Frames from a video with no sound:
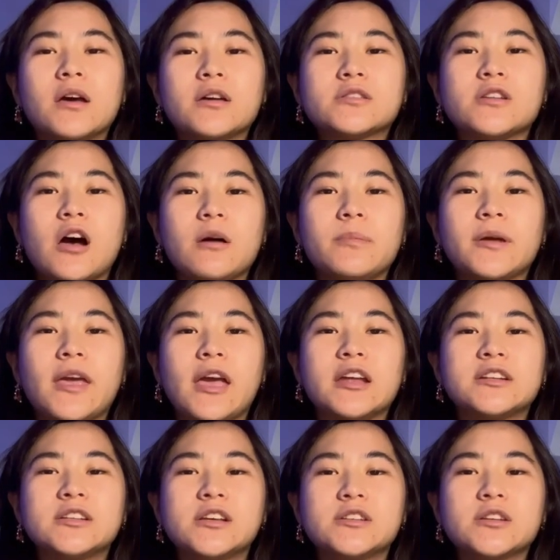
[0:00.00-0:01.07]
Xia
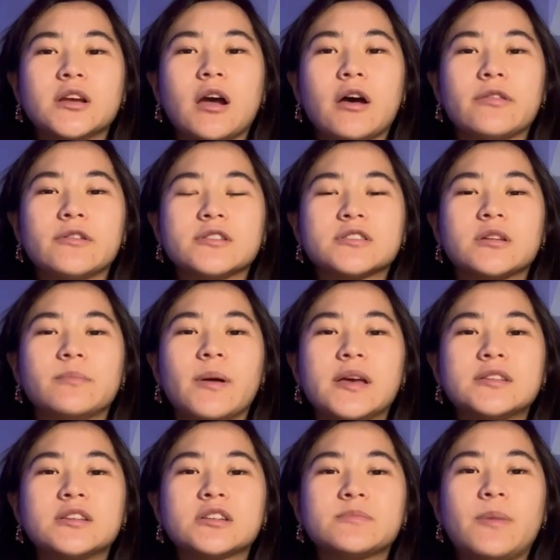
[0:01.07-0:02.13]
began teaching others the
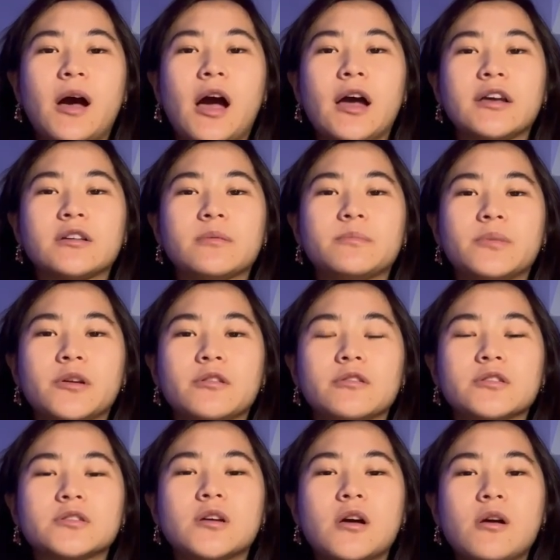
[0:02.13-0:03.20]
basis behind
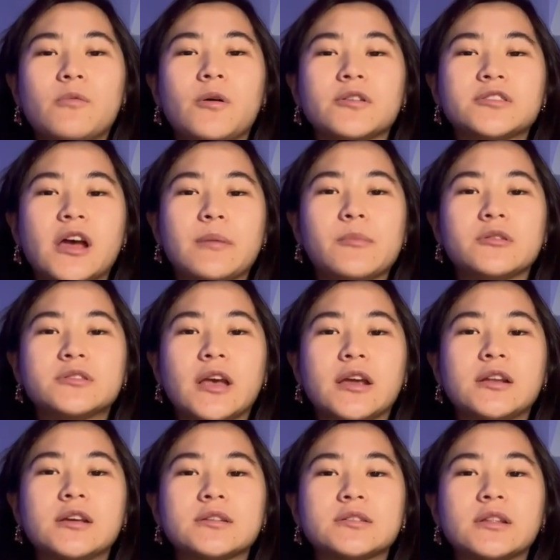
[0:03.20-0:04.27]
computers while
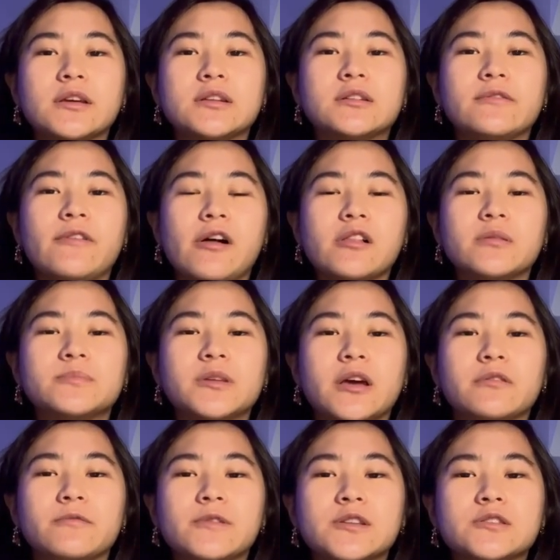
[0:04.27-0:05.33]
simultaneously developed
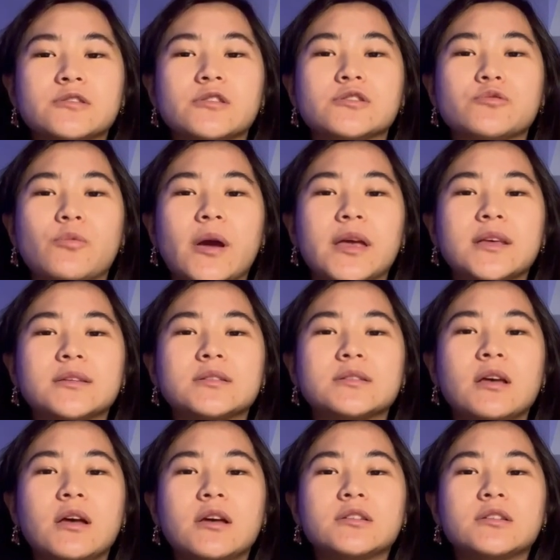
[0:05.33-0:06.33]
and researched ways